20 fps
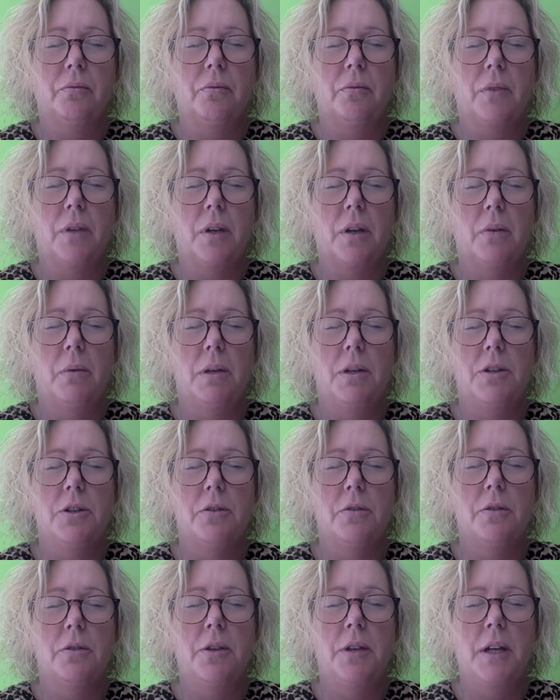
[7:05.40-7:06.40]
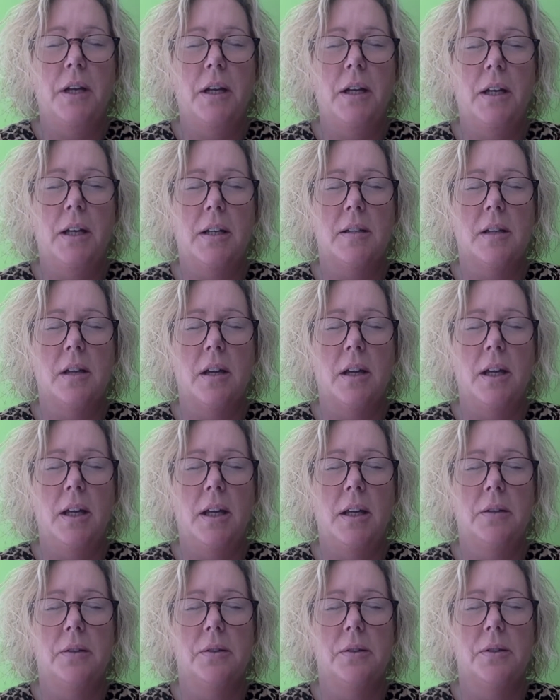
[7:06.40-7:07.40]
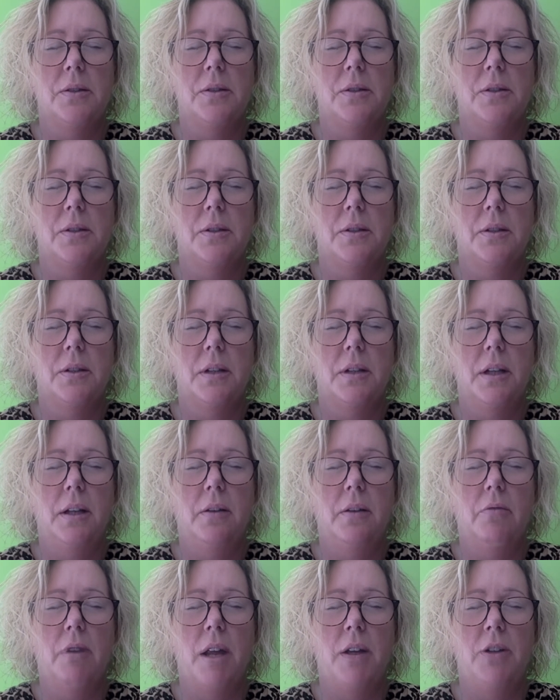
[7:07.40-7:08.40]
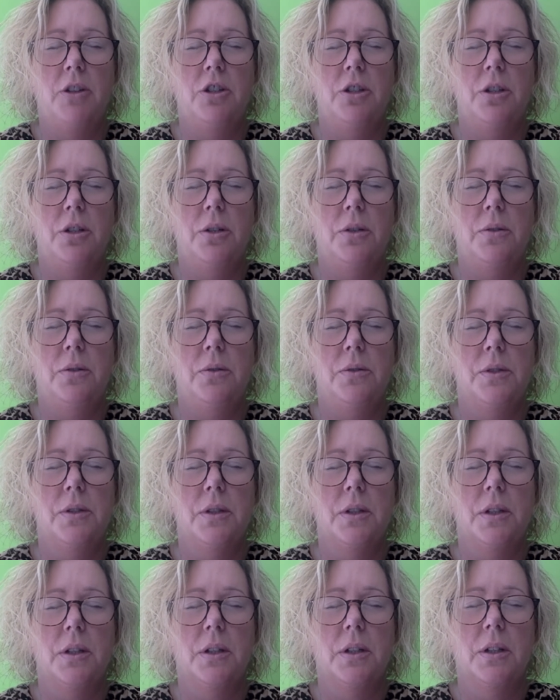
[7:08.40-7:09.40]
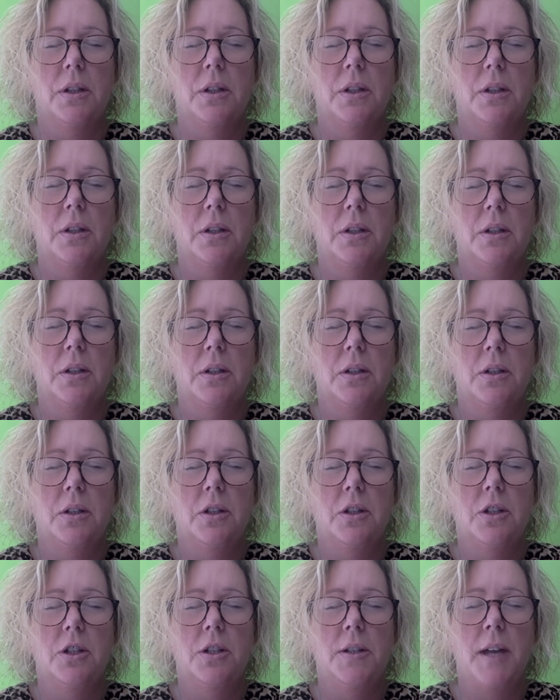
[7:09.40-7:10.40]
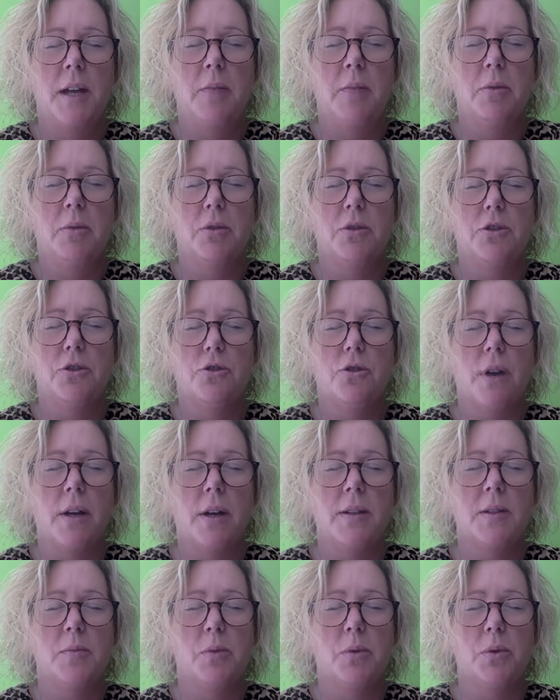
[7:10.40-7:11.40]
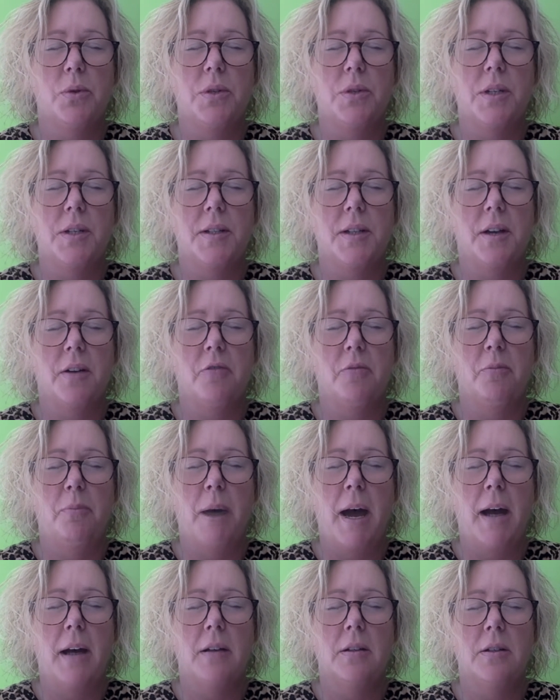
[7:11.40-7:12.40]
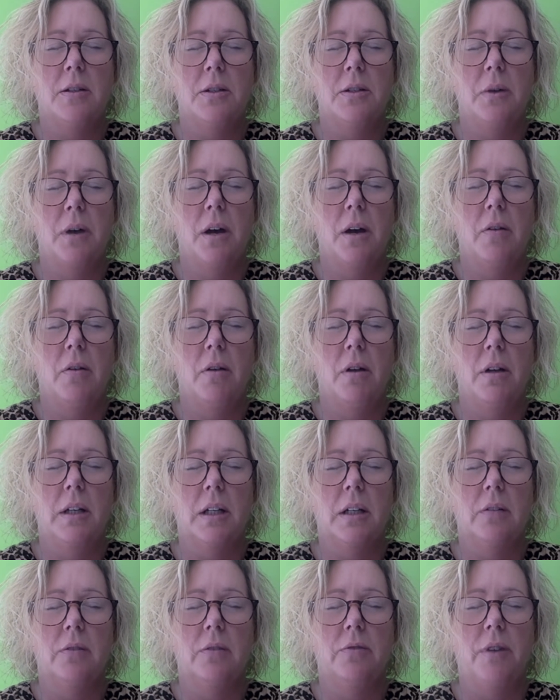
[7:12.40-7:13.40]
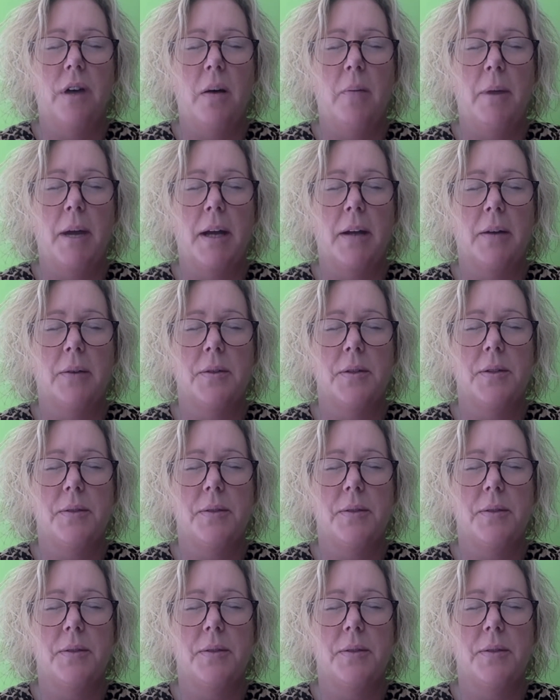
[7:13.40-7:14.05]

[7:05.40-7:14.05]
When Dorothy clicks her heels in the red shoes, she's able to transport herself back to her little farmhouse.